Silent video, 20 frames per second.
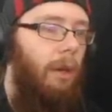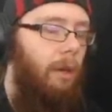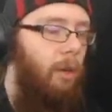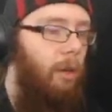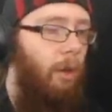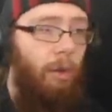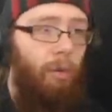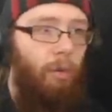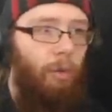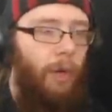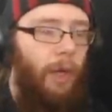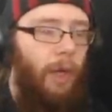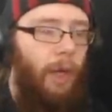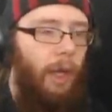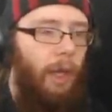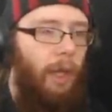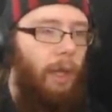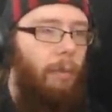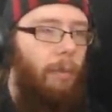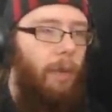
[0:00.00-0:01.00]
not
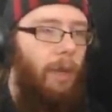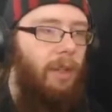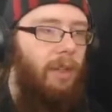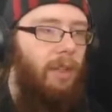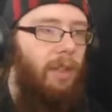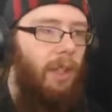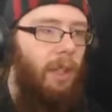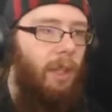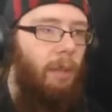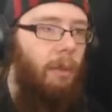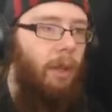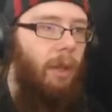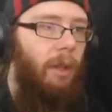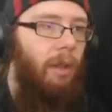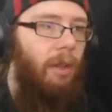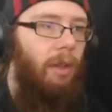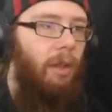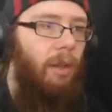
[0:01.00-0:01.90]
really, but in my